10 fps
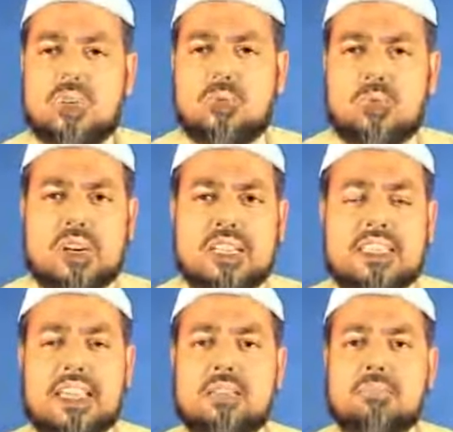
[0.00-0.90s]
Your
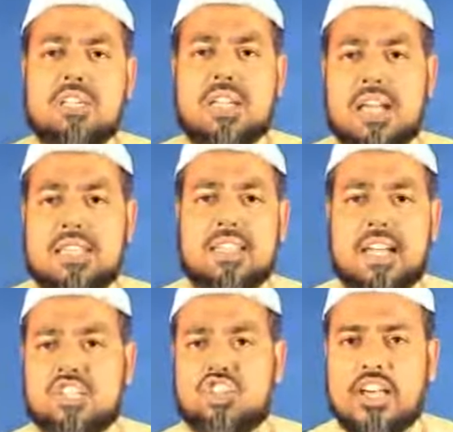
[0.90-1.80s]
worst enemy has
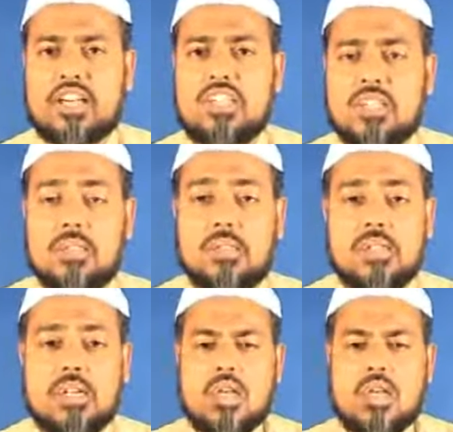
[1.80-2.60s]
hijacked you.